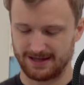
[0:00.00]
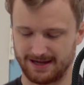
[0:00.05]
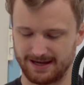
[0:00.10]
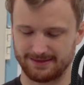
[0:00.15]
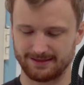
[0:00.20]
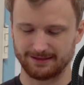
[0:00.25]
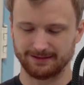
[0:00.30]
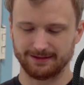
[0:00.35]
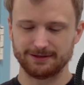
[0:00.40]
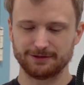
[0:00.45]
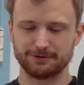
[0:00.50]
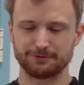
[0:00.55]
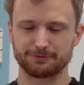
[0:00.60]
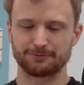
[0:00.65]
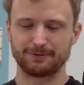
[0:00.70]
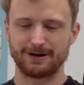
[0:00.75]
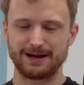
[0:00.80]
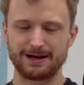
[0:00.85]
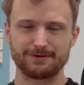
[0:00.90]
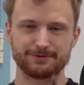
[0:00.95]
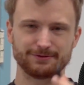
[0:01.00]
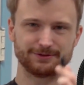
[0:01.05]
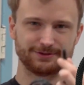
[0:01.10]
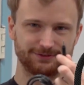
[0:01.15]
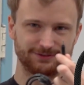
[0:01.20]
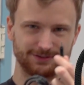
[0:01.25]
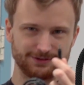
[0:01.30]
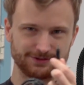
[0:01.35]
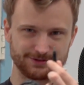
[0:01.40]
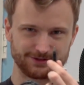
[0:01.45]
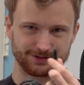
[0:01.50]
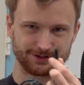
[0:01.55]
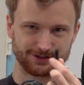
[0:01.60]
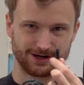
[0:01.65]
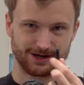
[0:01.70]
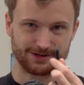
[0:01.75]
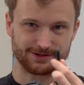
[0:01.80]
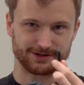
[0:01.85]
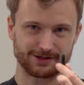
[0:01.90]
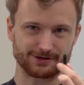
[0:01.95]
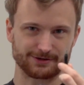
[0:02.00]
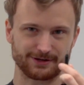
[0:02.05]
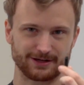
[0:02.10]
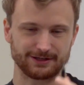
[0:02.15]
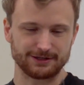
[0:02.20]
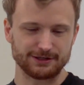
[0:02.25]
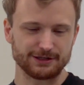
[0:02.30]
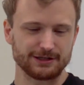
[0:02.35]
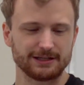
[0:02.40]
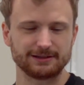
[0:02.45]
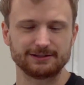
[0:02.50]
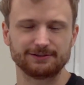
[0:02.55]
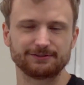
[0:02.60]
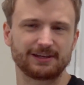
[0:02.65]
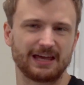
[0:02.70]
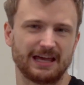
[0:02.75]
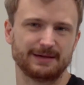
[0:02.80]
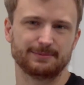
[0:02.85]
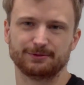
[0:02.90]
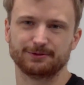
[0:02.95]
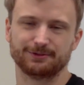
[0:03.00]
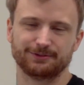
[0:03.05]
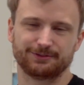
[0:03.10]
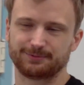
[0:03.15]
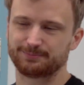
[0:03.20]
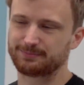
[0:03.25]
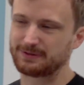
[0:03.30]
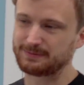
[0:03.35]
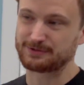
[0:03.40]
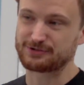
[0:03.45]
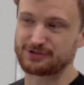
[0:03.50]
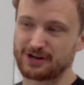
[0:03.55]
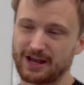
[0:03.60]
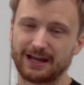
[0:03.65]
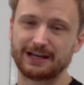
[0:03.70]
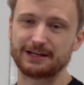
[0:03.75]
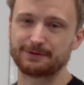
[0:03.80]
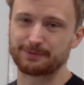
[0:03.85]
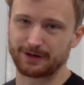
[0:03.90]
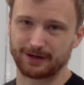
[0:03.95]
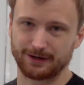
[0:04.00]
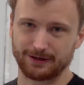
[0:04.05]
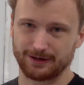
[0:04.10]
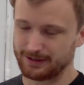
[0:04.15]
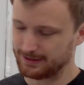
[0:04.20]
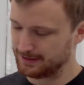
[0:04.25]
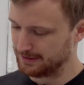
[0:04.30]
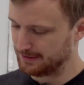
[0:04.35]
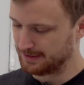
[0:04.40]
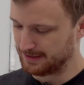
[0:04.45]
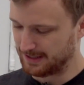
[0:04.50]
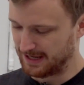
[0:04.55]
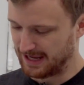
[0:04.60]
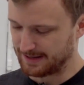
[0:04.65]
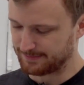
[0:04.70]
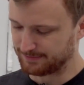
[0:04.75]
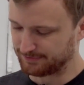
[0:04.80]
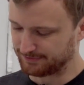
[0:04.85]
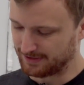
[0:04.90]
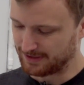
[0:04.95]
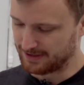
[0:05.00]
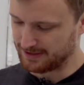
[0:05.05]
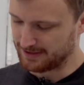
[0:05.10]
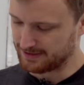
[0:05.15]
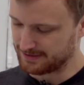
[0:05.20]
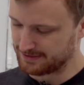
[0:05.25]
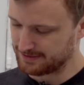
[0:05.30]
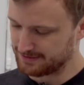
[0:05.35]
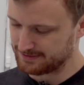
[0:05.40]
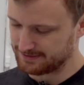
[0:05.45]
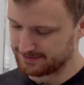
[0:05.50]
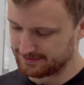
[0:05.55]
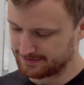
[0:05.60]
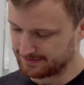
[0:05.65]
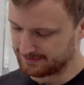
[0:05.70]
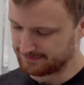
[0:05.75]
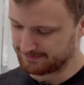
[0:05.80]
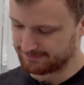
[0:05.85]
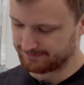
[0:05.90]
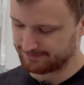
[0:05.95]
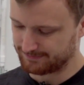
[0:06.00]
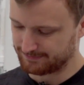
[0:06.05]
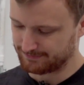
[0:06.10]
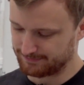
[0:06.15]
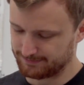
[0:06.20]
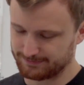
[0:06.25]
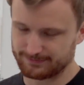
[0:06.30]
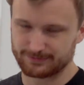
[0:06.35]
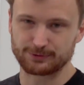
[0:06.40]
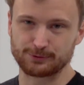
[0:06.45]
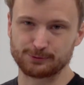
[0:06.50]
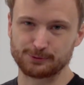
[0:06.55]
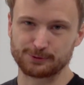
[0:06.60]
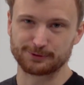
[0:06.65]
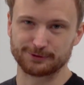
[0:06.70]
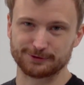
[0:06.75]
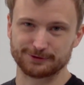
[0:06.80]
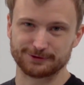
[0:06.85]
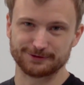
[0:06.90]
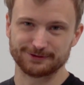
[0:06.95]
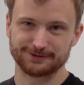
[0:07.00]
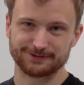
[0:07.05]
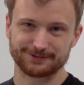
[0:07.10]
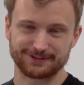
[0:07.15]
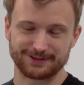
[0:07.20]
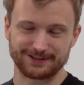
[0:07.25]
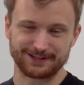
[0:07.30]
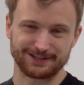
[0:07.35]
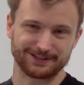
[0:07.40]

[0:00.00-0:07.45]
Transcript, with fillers: and the little round cylinder on the other end. And you can get these cables pretty much anywhere. Amazon, Google, the